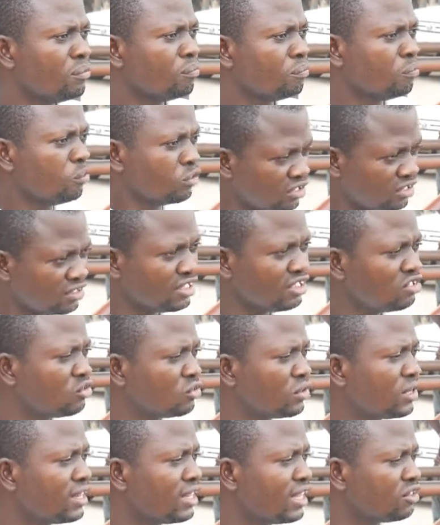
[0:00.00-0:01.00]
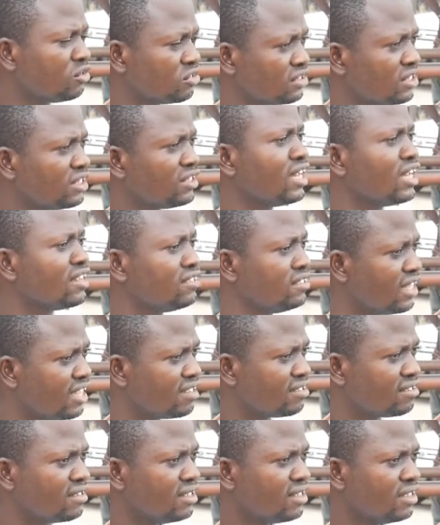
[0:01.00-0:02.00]
putting things together to say that,
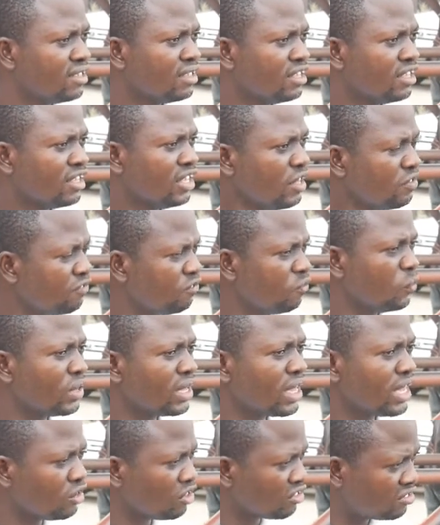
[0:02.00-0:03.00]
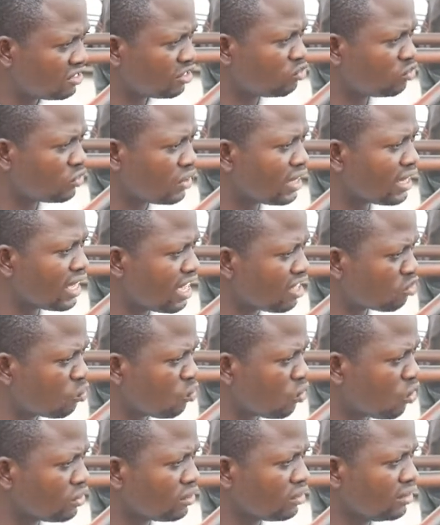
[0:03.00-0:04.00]
yes, if we cannot stay together as
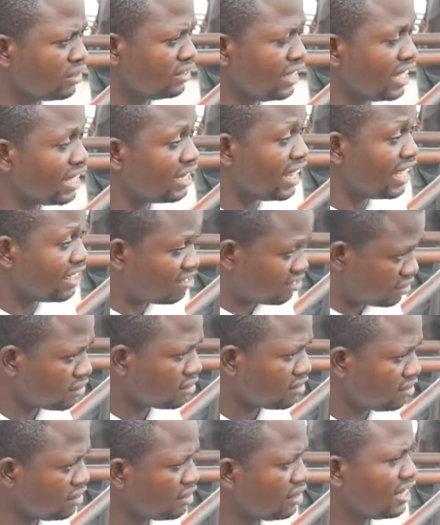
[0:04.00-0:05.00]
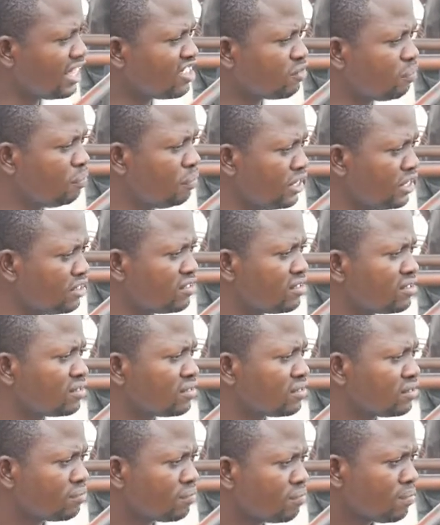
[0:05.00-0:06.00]
one, then let's split.
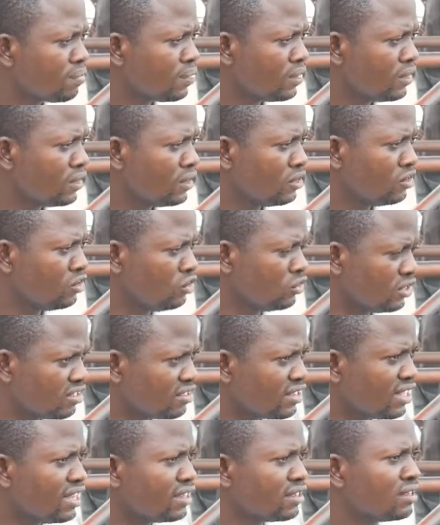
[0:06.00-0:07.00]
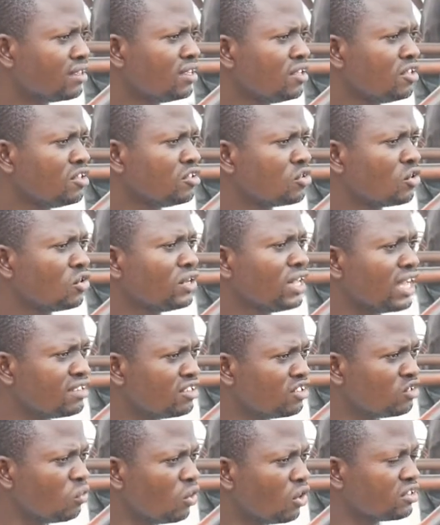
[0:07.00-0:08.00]
You understand? So that
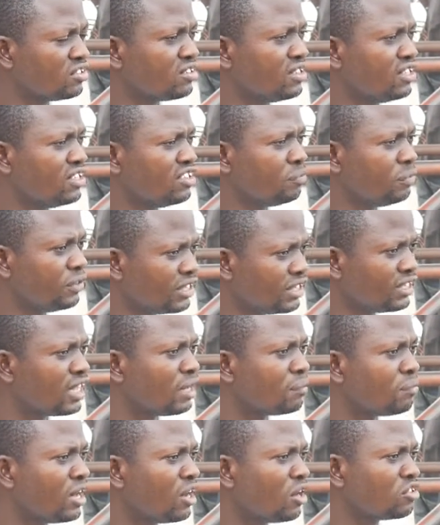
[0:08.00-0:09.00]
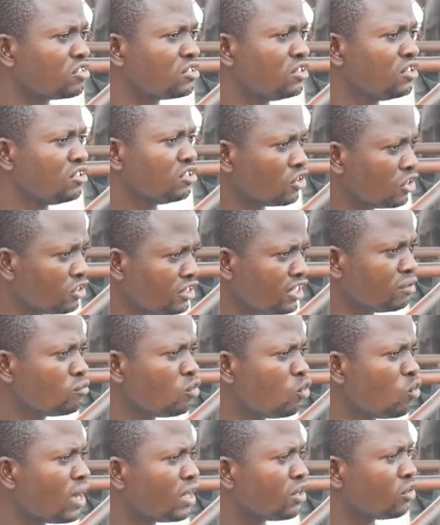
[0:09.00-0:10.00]
is what is bringing about Sunday
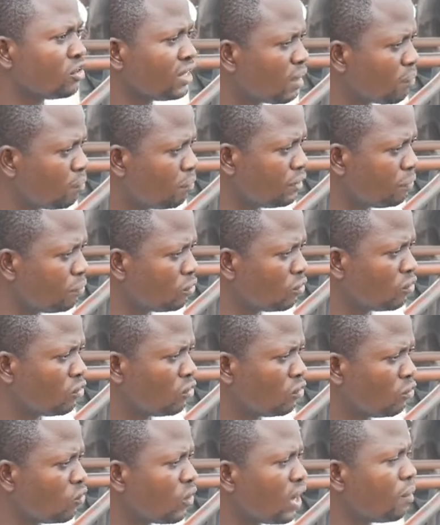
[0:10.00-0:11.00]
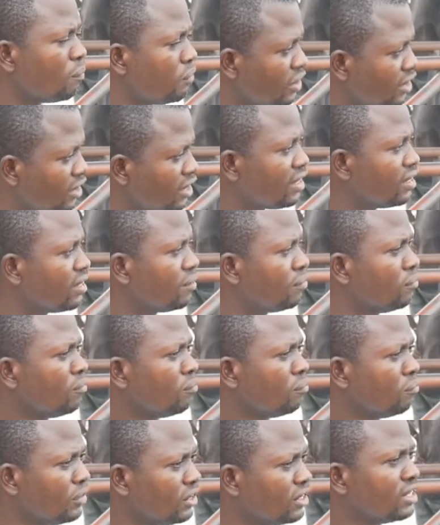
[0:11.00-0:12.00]
Igbo and other people who are bringing
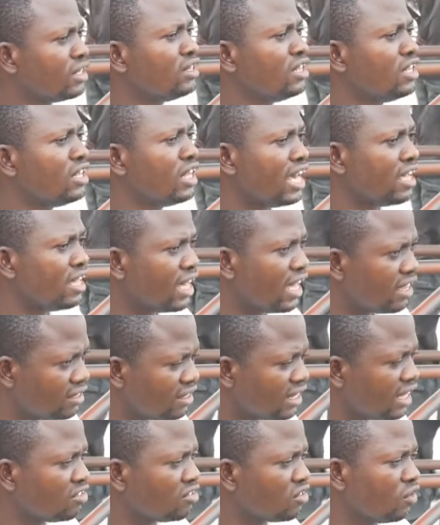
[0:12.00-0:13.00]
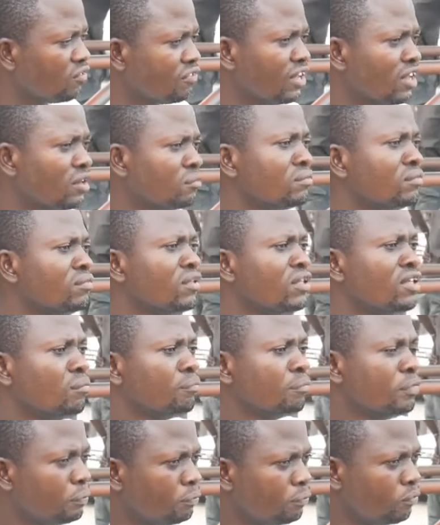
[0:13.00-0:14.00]
the ideas of
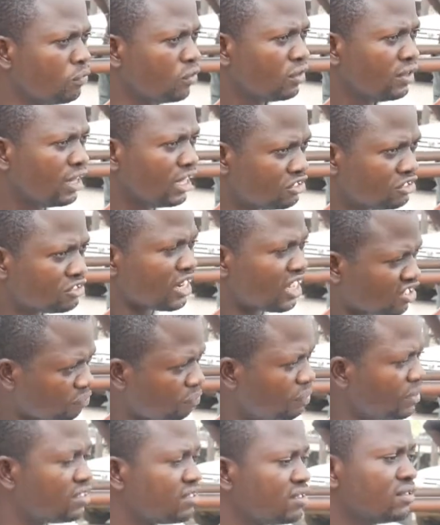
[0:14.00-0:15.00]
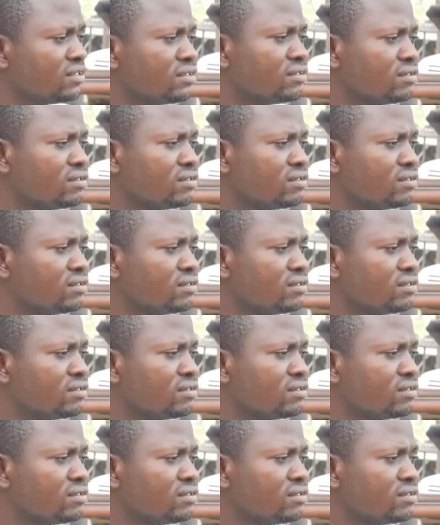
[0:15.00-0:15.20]
Nigerians splitting.